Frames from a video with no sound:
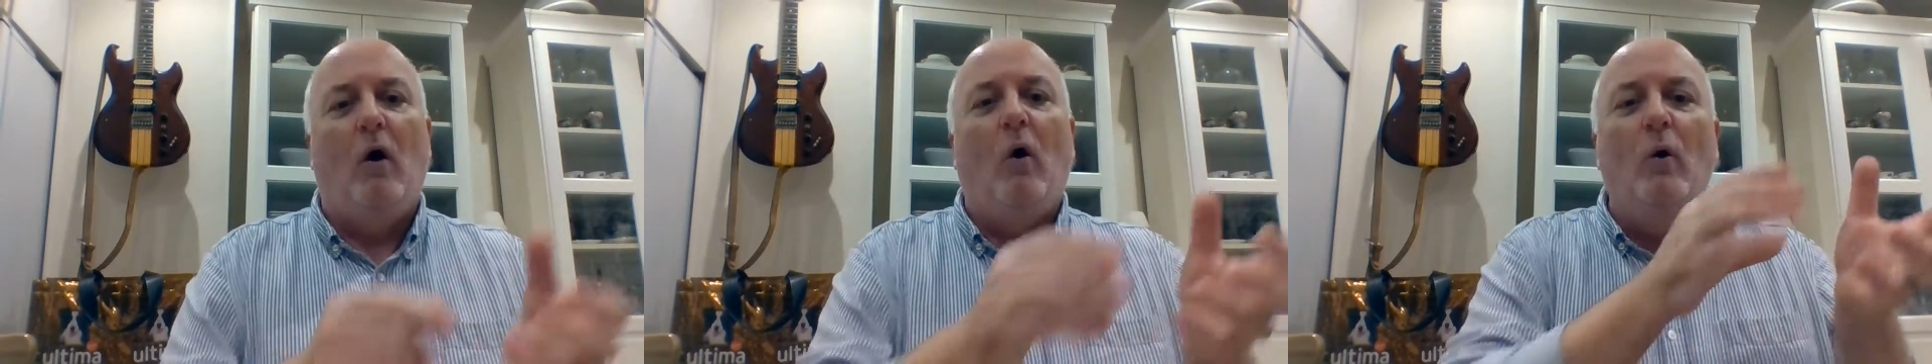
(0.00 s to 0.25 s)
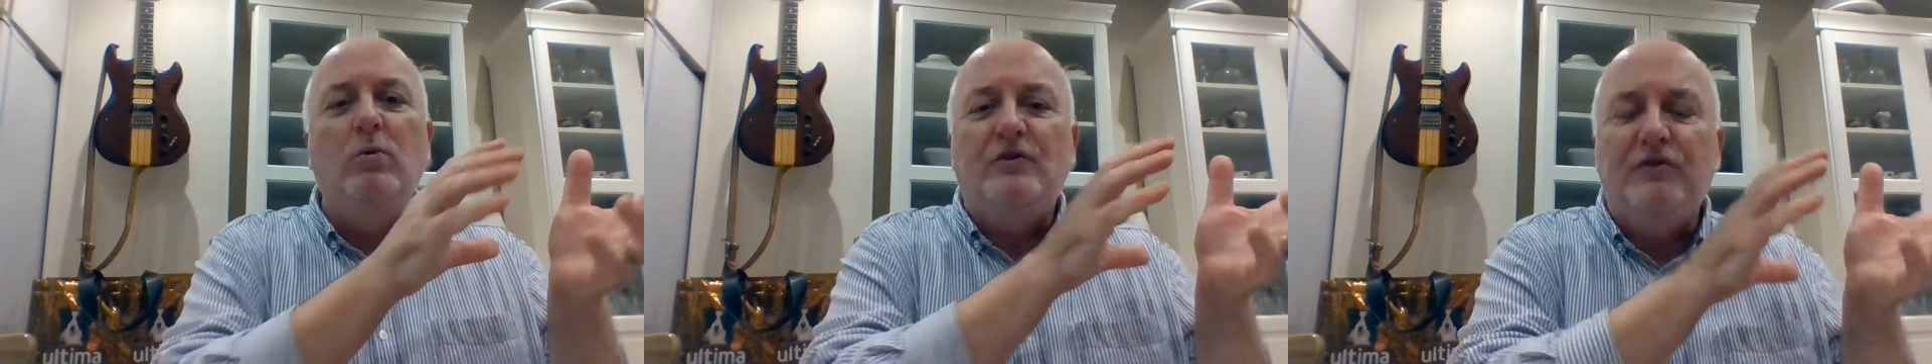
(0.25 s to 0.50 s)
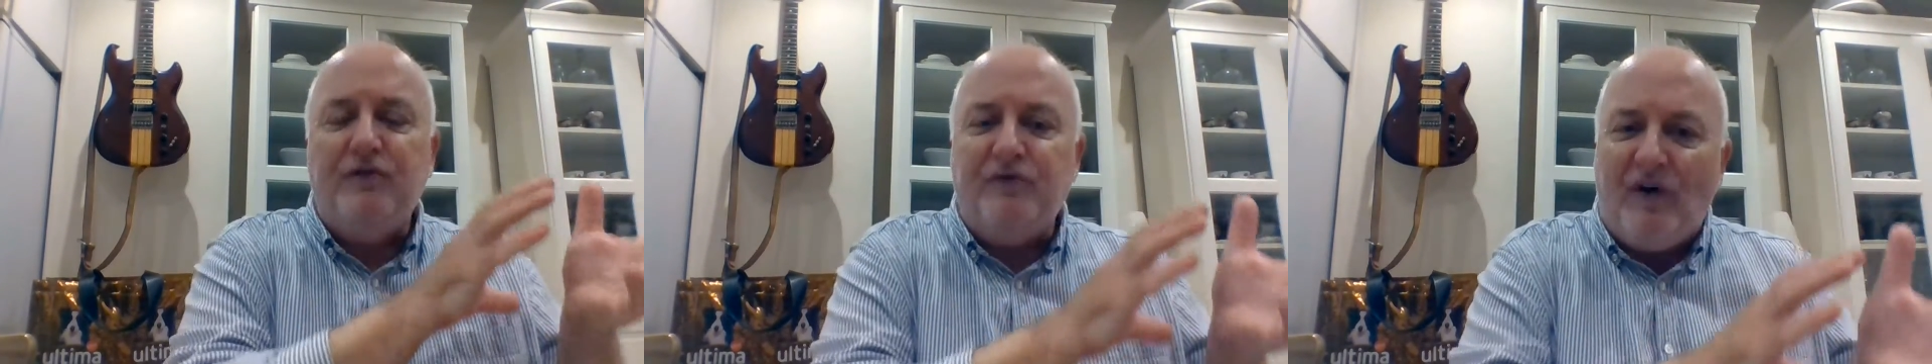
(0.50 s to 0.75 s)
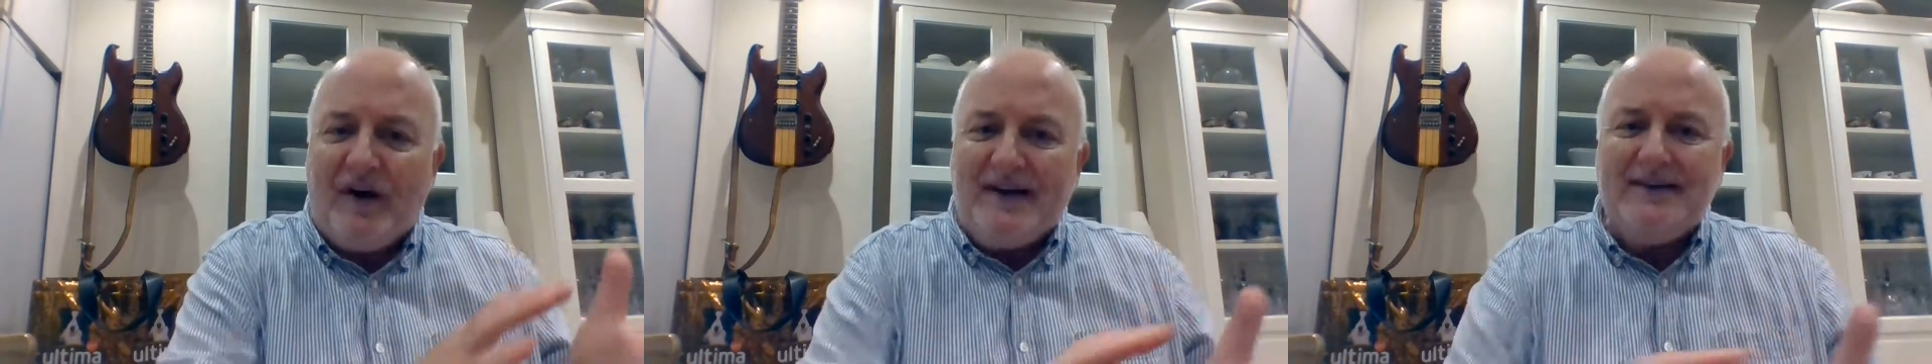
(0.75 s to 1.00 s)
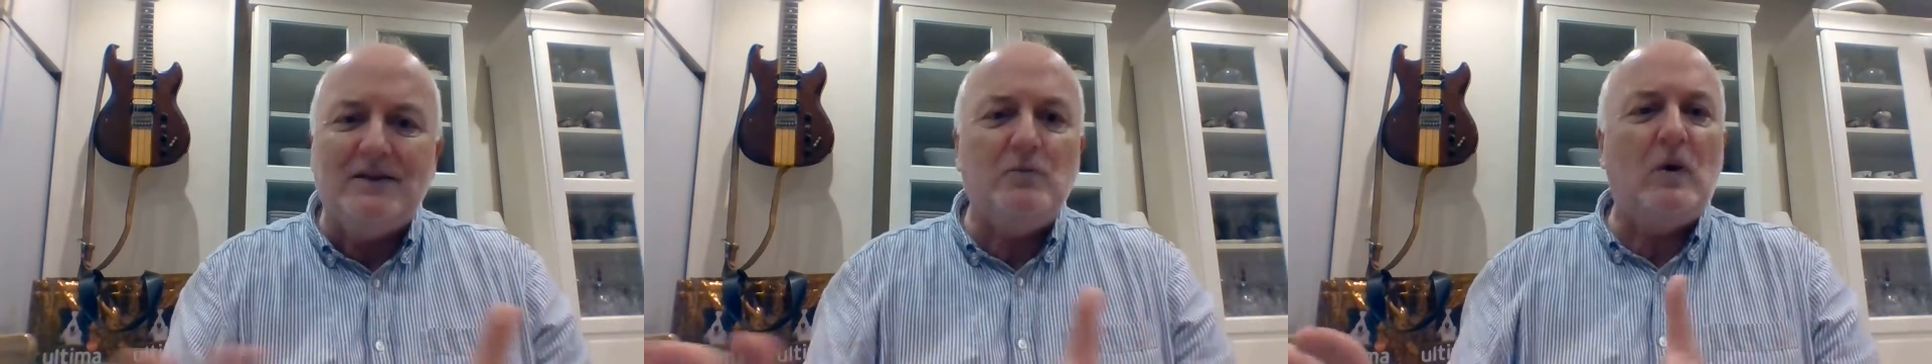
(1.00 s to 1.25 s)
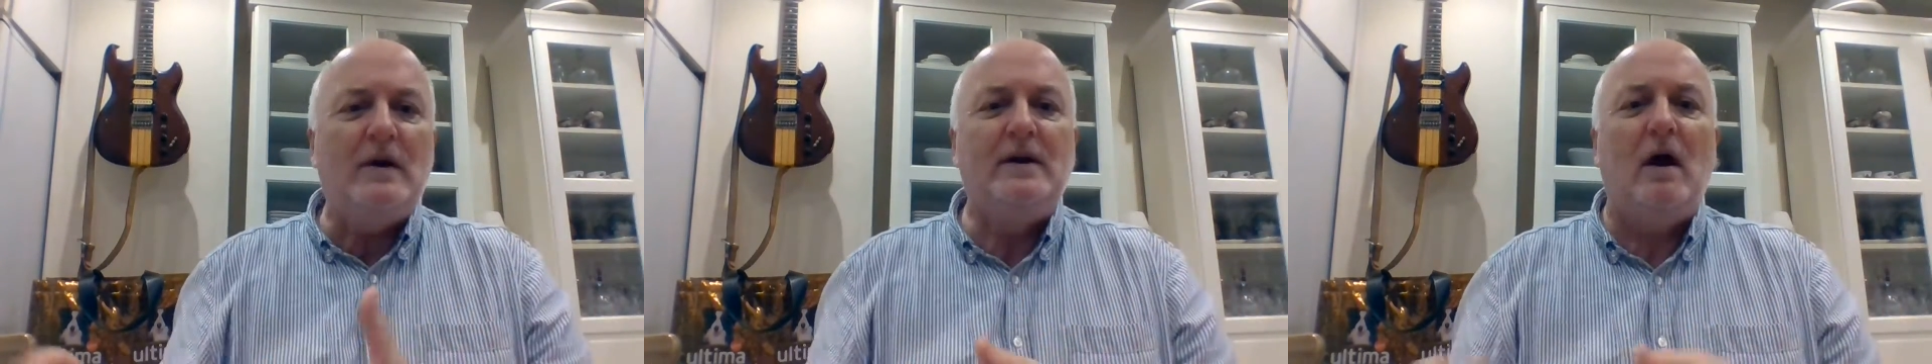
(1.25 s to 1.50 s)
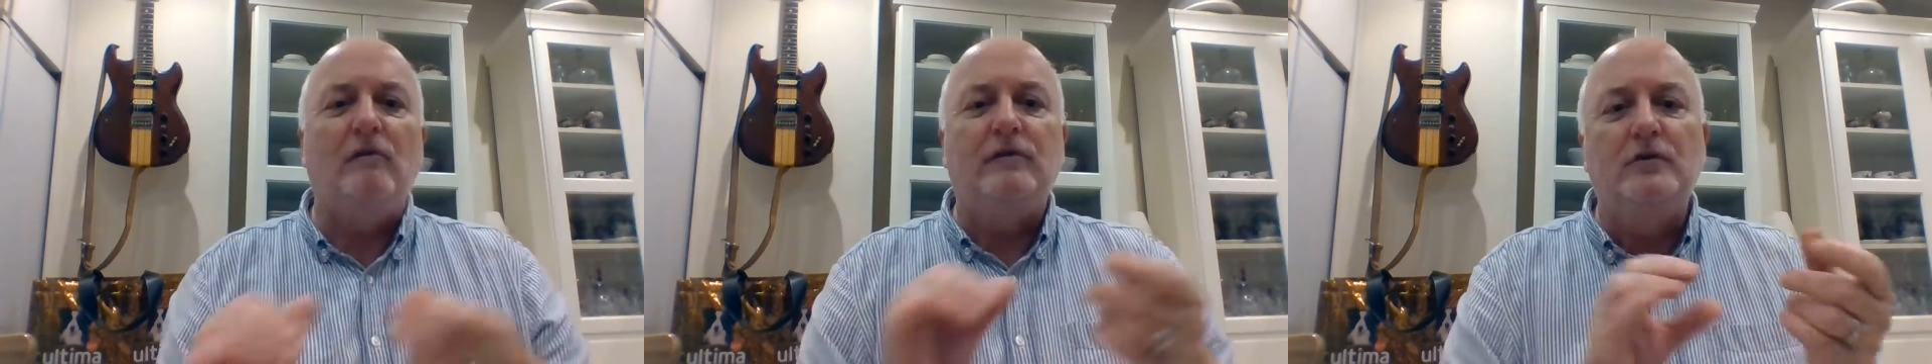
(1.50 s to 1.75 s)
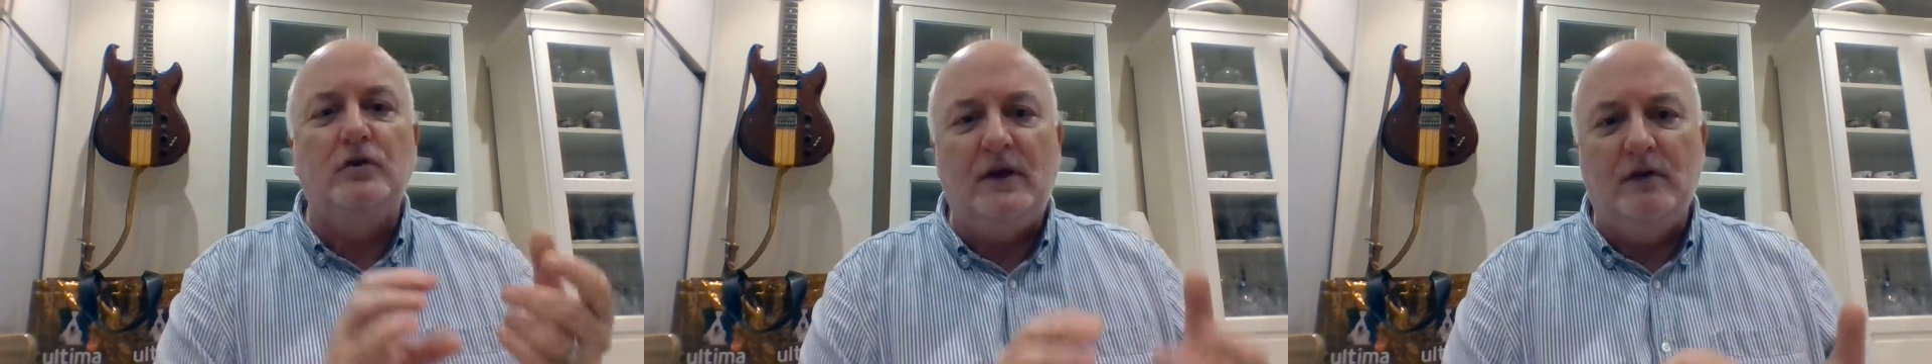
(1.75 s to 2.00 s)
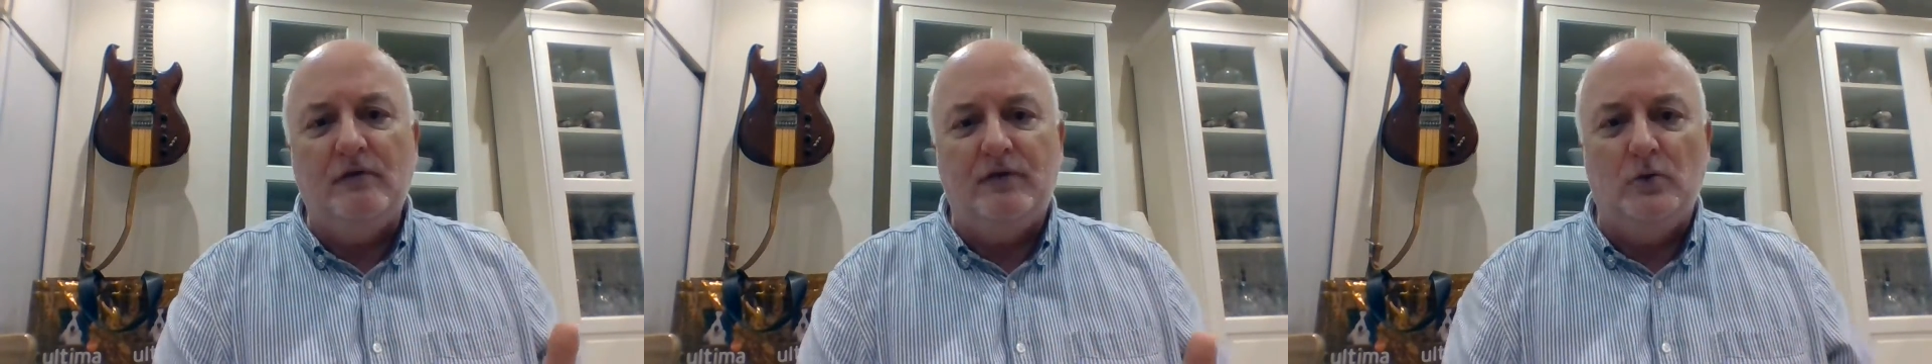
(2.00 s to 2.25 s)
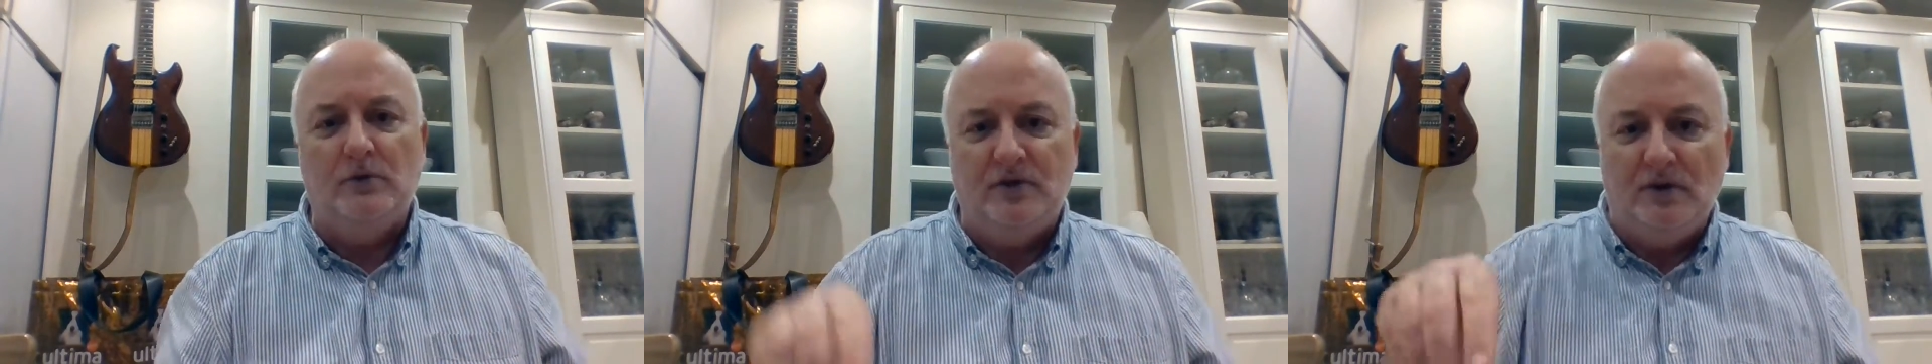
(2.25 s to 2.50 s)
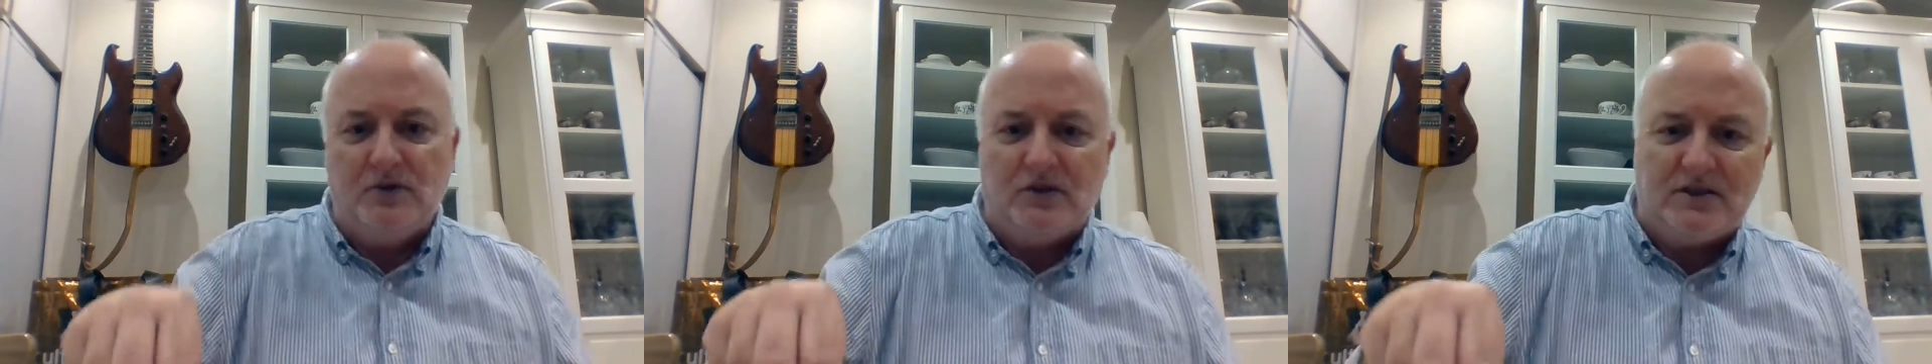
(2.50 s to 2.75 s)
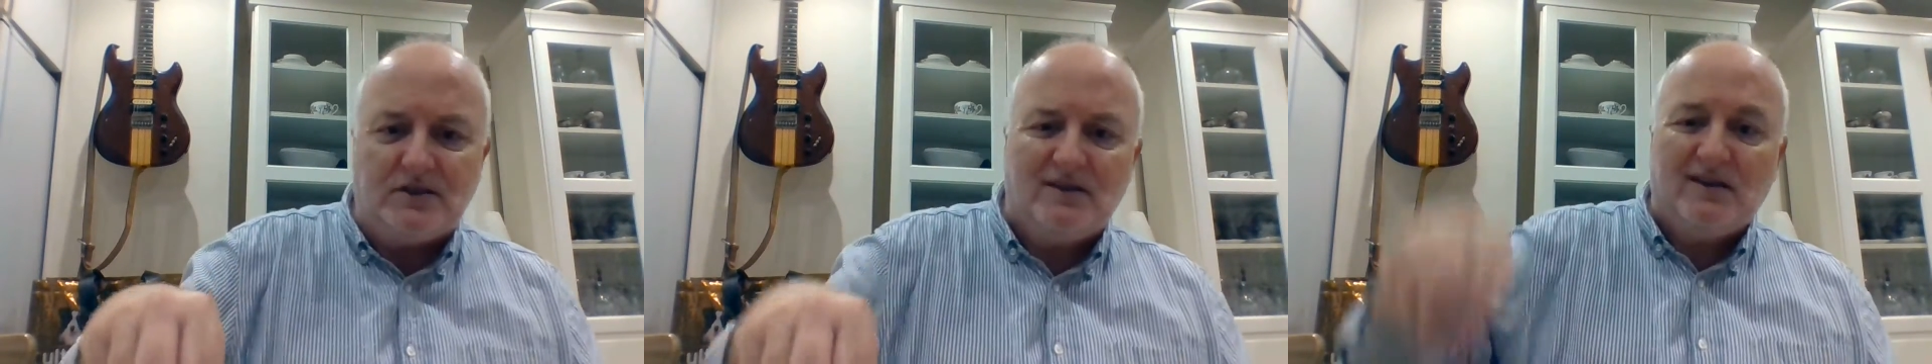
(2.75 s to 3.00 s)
Always find a way of looking forward. Don't just